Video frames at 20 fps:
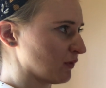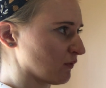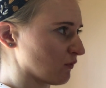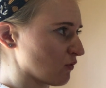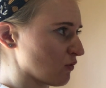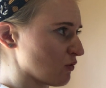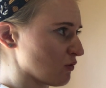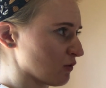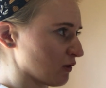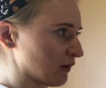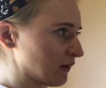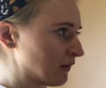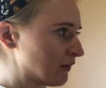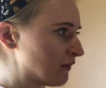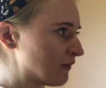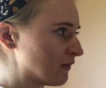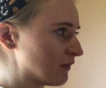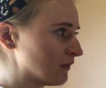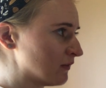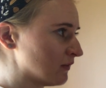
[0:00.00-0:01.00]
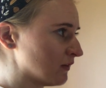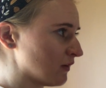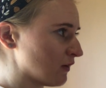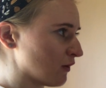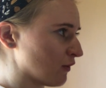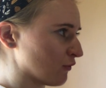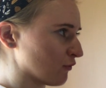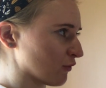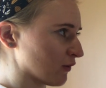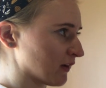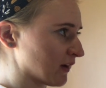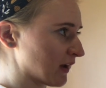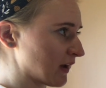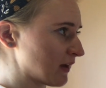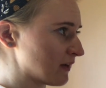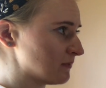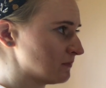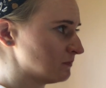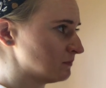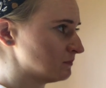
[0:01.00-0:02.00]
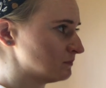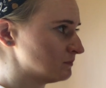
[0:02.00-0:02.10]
chords over and again.